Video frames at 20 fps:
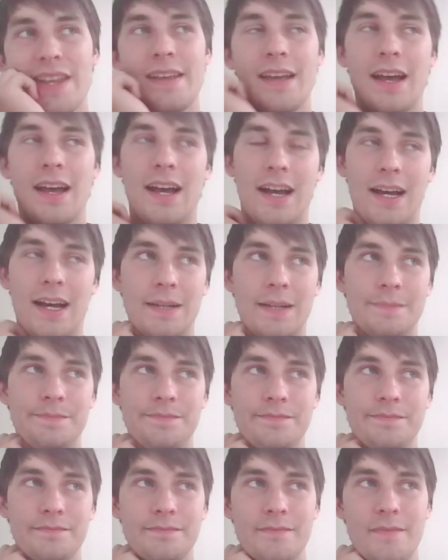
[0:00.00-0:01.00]

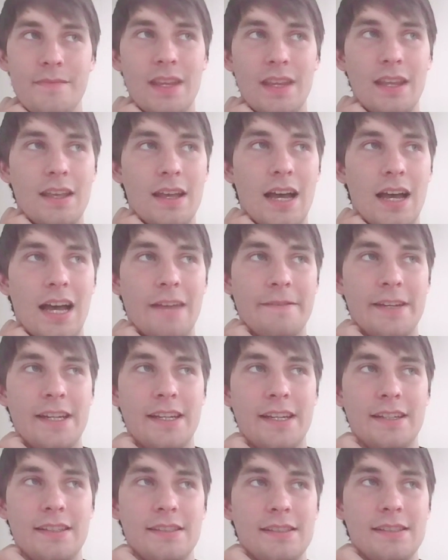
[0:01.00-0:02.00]
Um, I
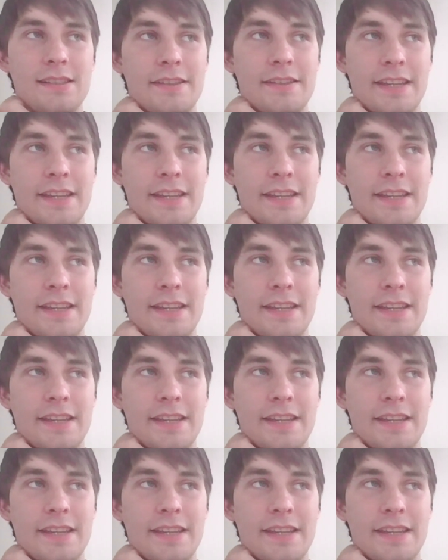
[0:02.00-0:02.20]
mean,